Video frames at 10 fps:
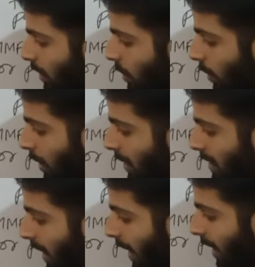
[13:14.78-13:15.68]
so
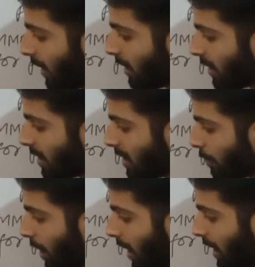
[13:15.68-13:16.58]
say this is
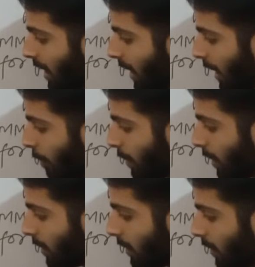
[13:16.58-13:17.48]
for ear
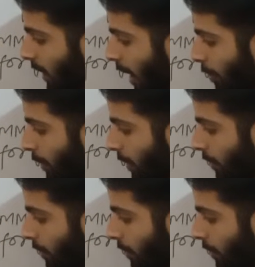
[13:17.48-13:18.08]
gap.